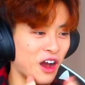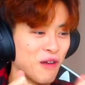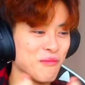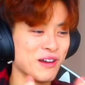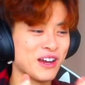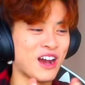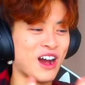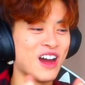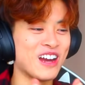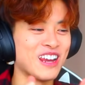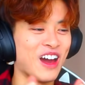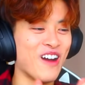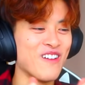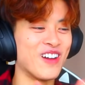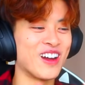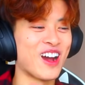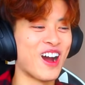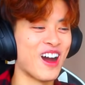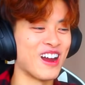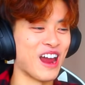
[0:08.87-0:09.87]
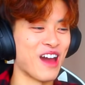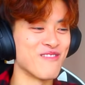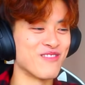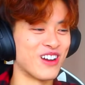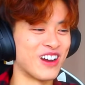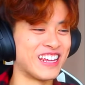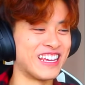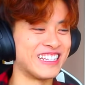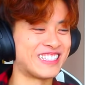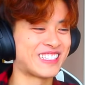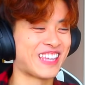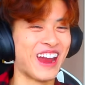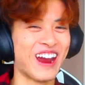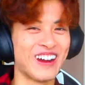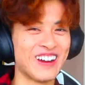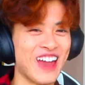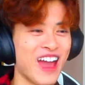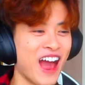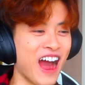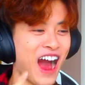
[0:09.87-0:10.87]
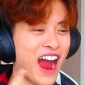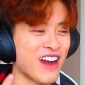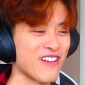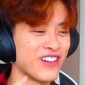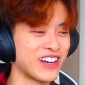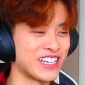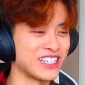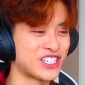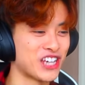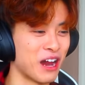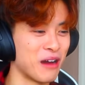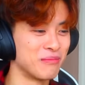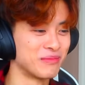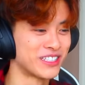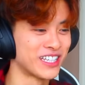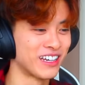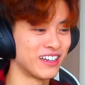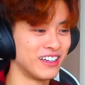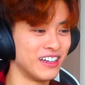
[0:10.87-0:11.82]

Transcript: my god, I'm already scared. I already jumped.